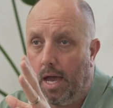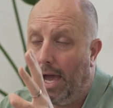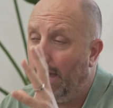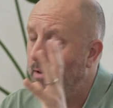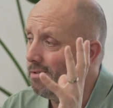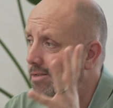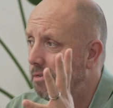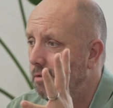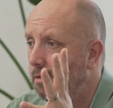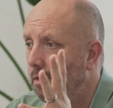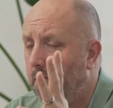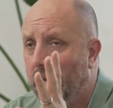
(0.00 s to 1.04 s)
and
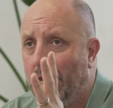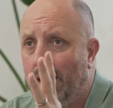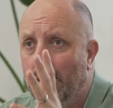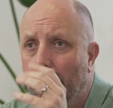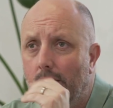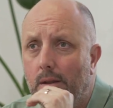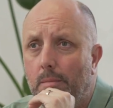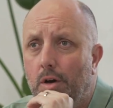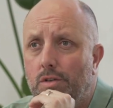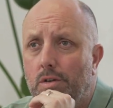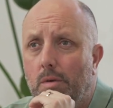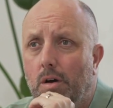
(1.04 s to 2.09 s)
the biggie in emerging